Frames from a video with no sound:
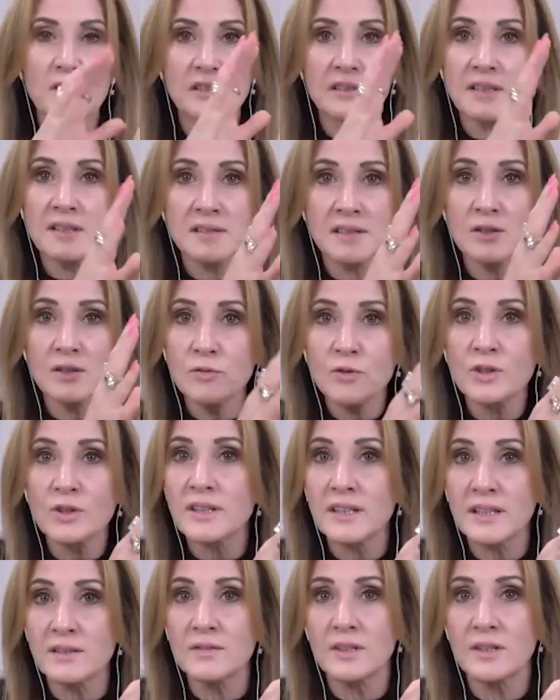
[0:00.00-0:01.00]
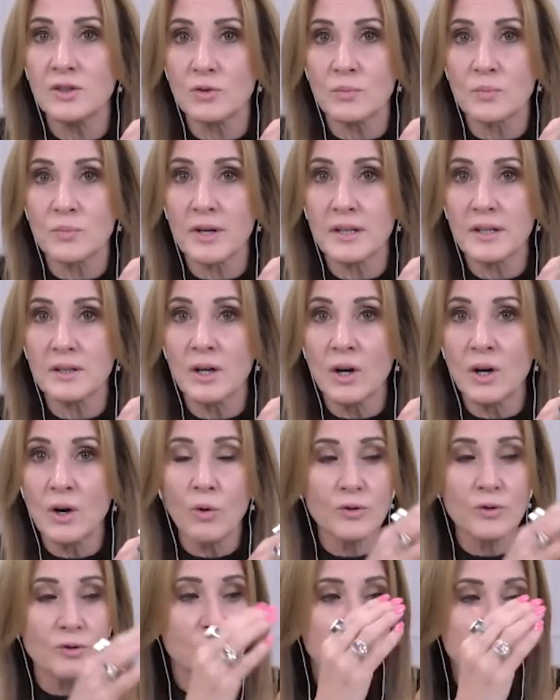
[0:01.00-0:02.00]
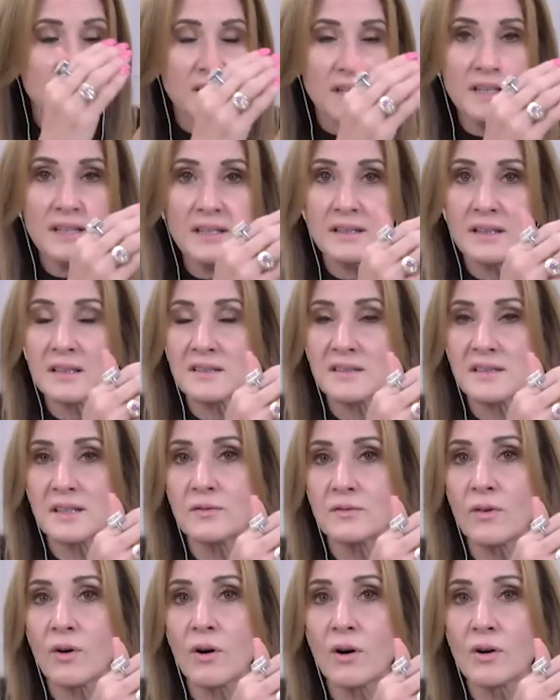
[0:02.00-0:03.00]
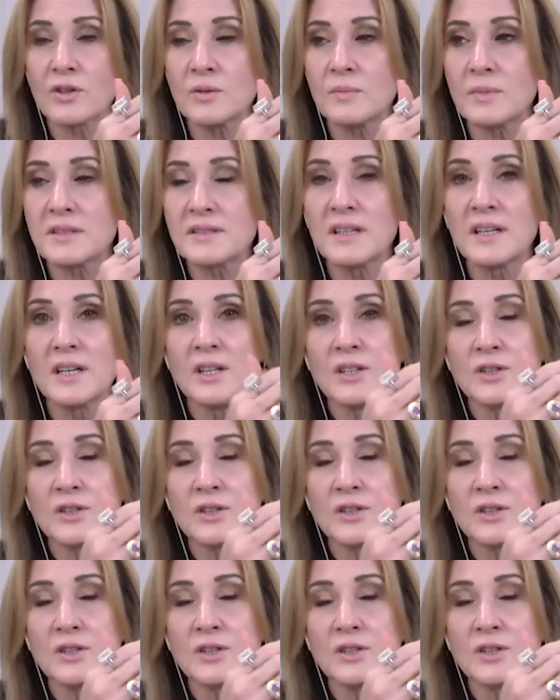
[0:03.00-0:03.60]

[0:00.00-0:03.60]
So let's say you've got envy in your brain or you stay in a state of argument.